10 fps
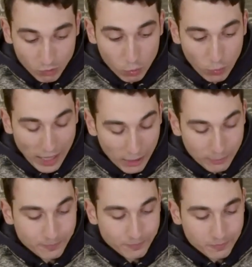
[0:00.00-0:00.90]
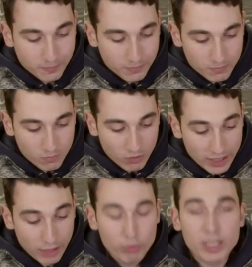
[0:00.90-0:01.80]
Wow.
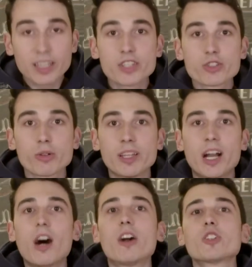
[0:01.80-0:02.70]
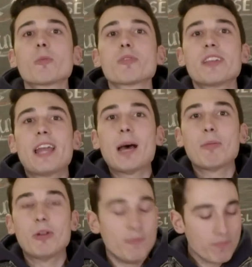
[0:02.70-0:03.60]
That really is truly 100%
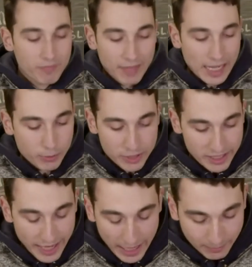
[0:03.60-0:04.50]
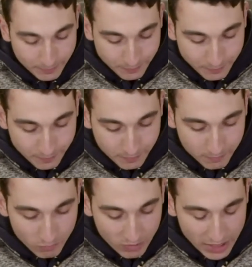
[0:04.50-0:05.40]
apple. That's what you get.
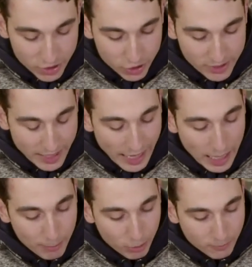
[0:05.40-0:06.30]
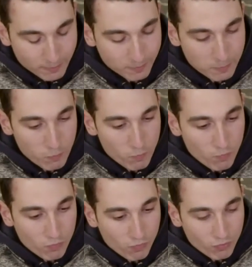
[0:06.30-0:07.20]
It's just apple,
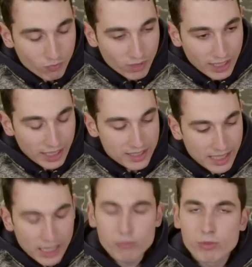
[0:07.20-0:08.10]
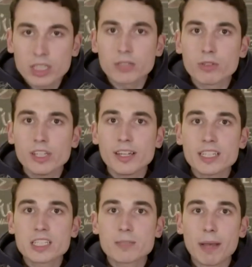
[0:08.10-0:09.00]
and it's got a really, really
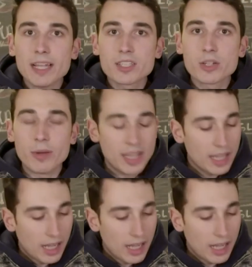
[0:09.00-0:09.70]
nice spice to it.